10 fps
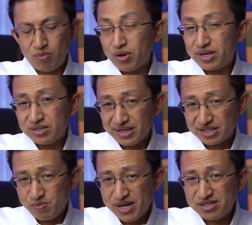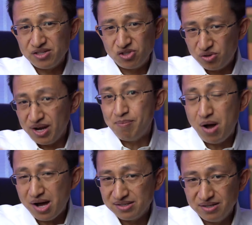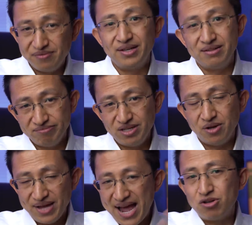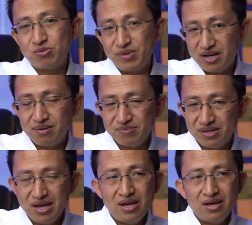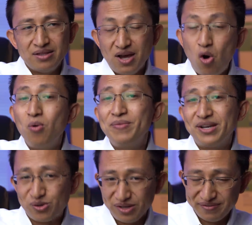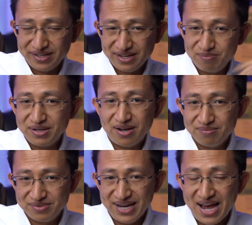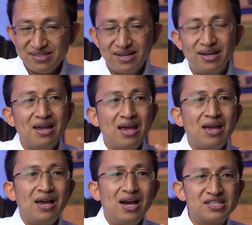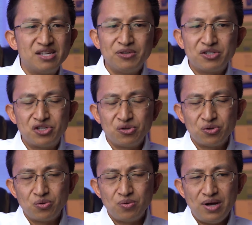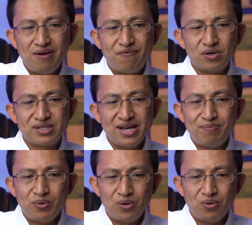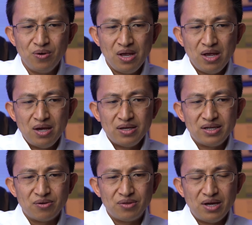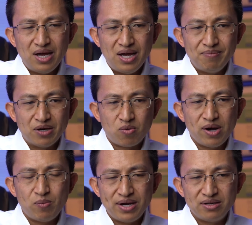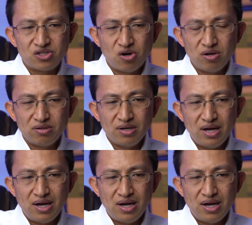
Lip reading: mortgage and expenses, you're net positive. Then the house becomes, the home that you're living in becomes an asset. Similar to, for example, a great way to start